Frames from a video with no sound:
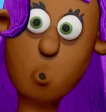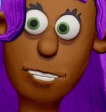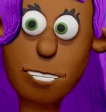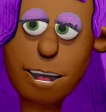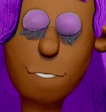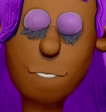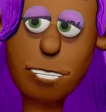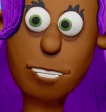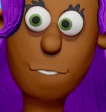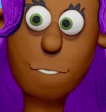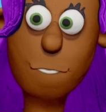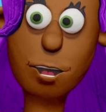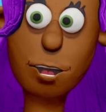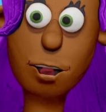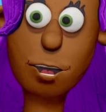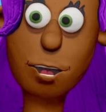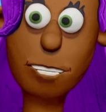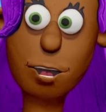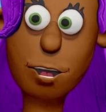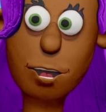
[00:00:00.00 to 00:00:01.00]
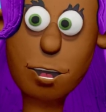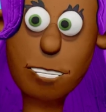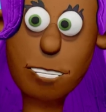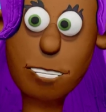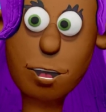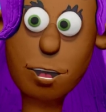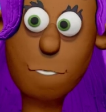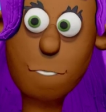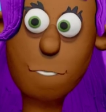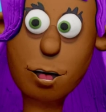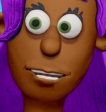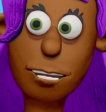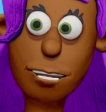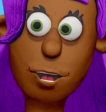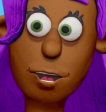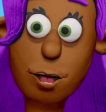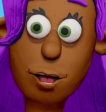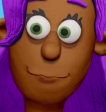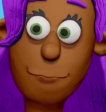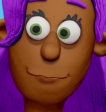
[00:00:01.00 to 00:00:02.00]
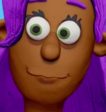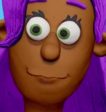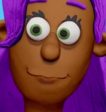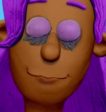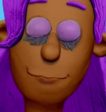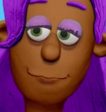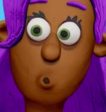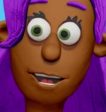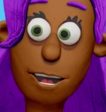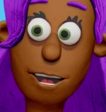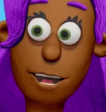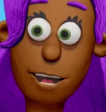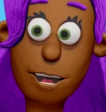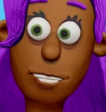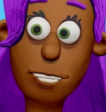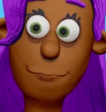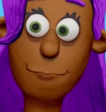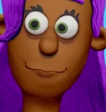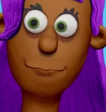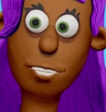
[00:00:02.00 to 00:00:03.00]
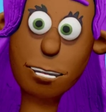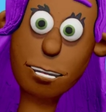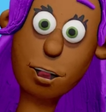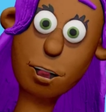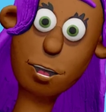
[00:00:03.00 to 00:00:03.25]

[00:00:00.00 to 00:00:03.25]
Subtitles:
have to fill them out every year." "Why? Do you